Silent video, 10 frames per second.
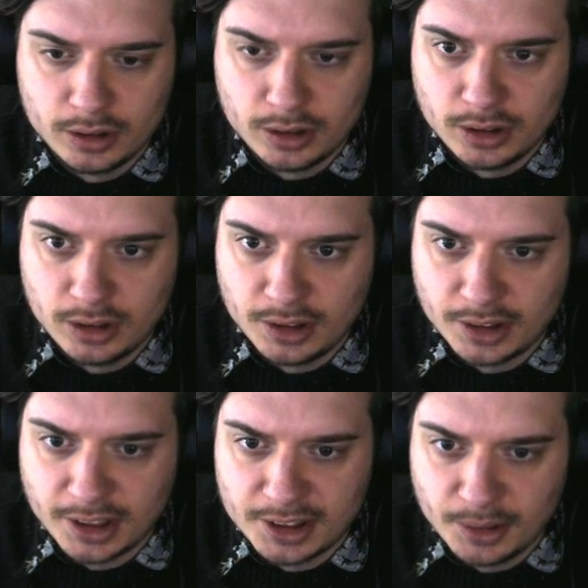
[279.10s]
And I
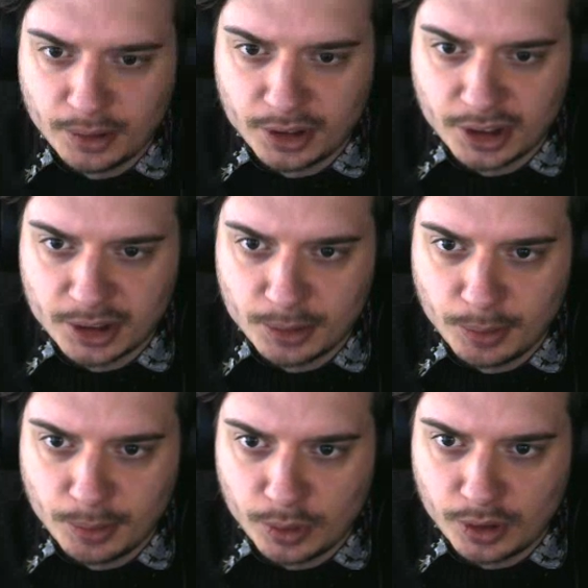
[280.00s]
guess the orange has to be
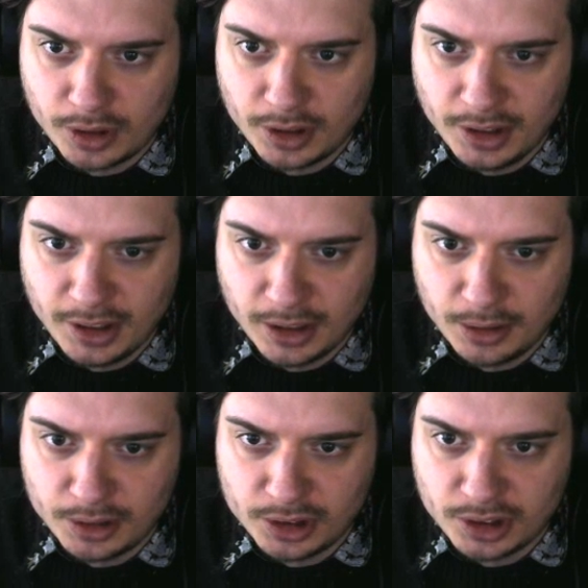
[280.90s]
more
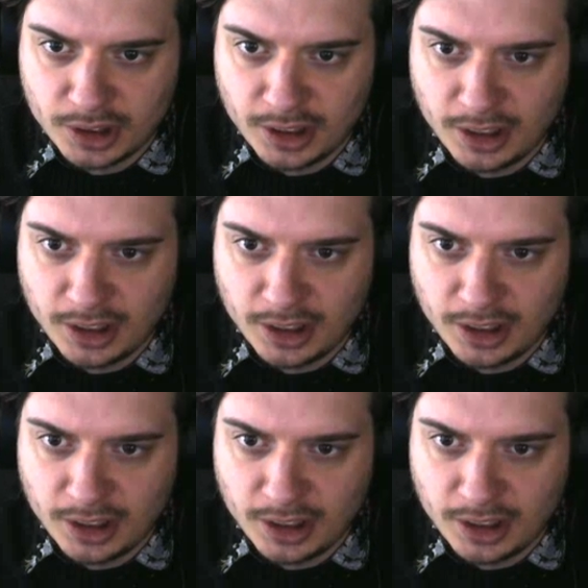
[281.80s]
yellowish and